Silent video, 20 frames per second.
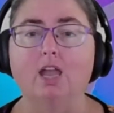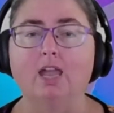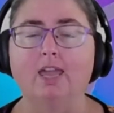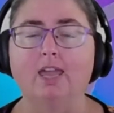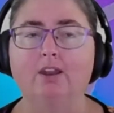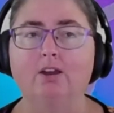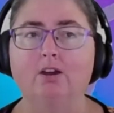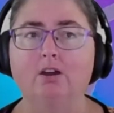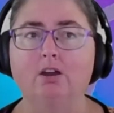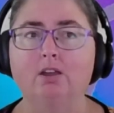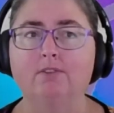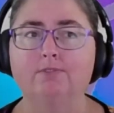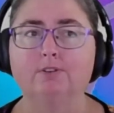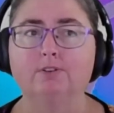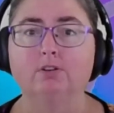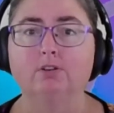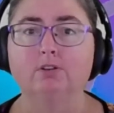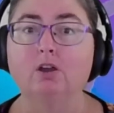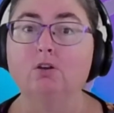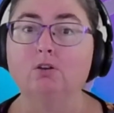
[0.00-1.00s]
And I've
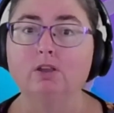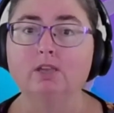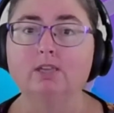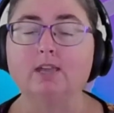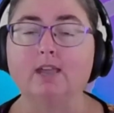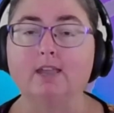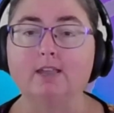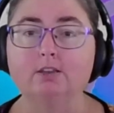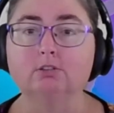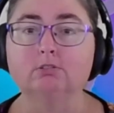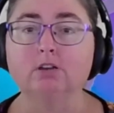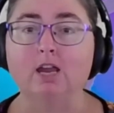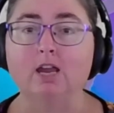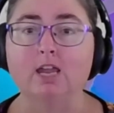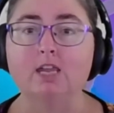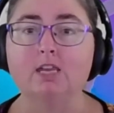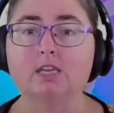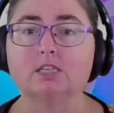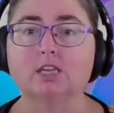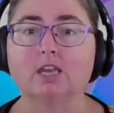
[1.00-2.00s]
gone, "Oh, okay,
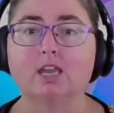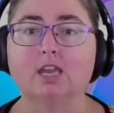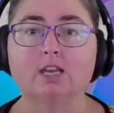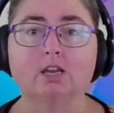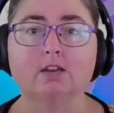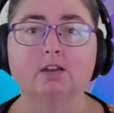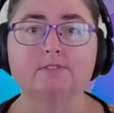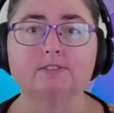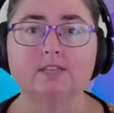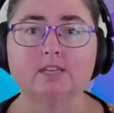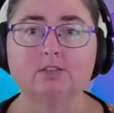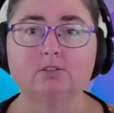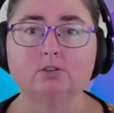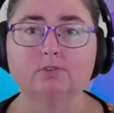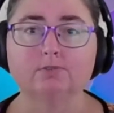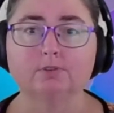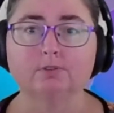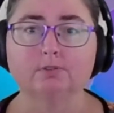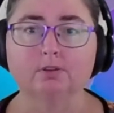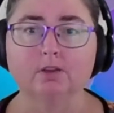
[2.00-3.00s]
great." And I've sent
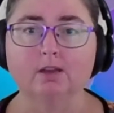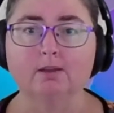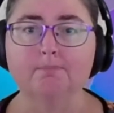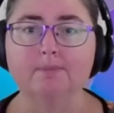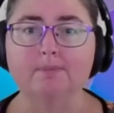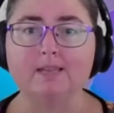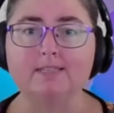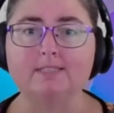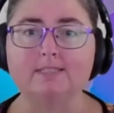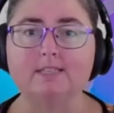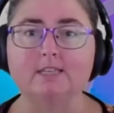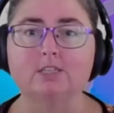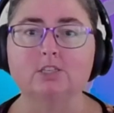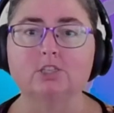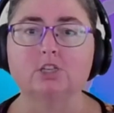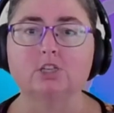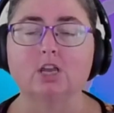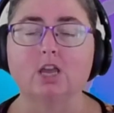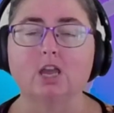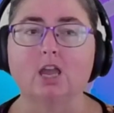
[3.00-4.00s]
off a
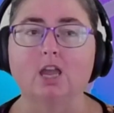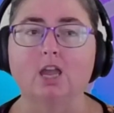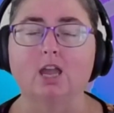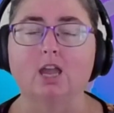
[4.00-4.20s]
message.